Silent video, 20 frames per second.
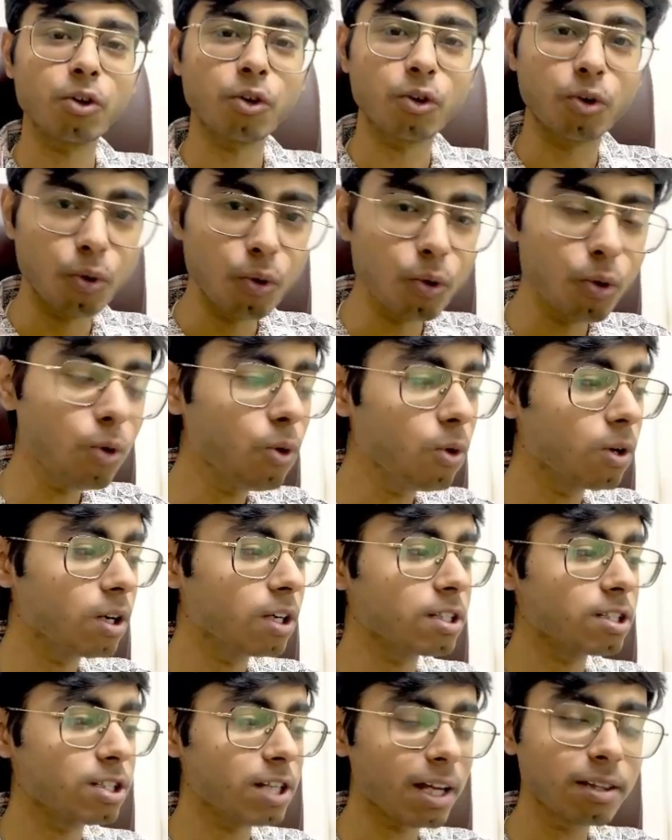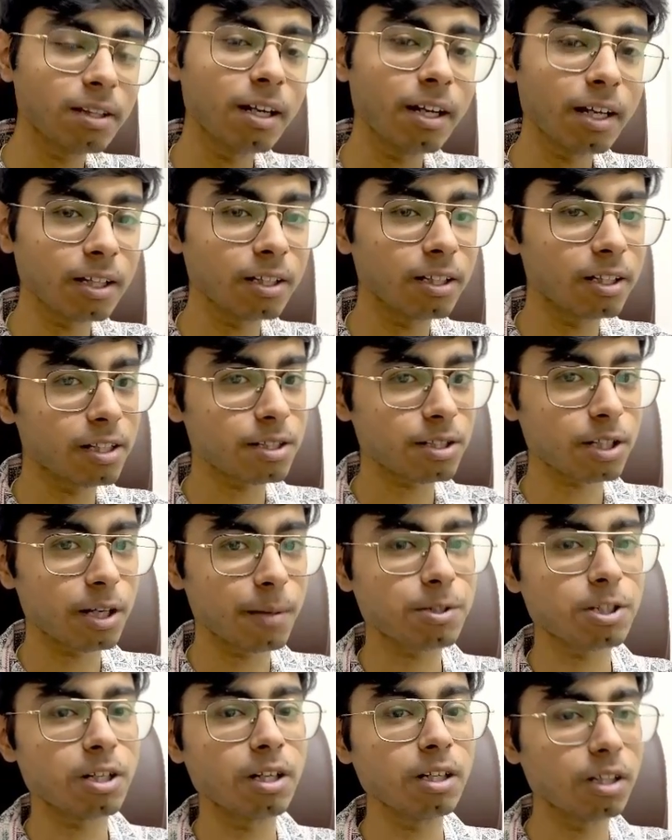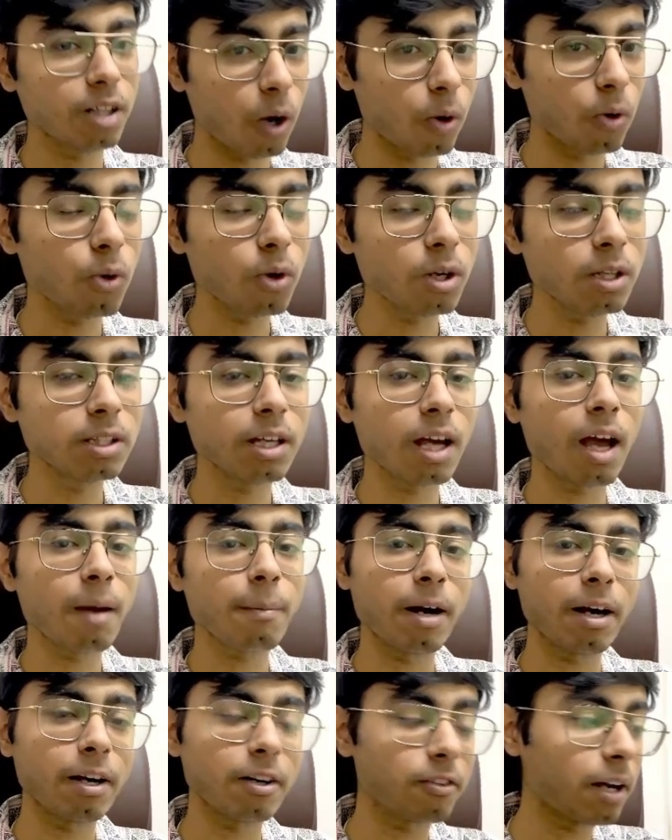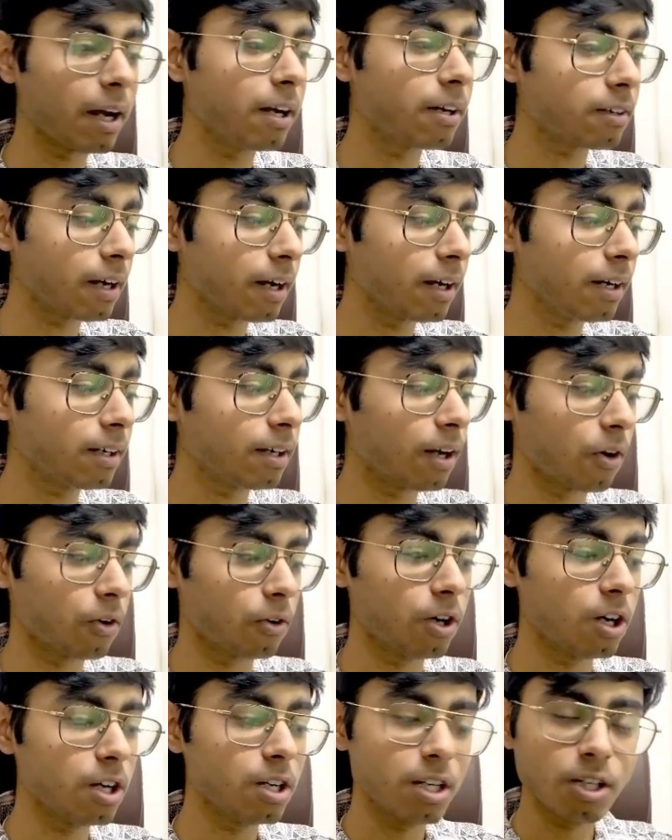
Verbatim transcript: Go Check the link in the description, download the app and try it right now.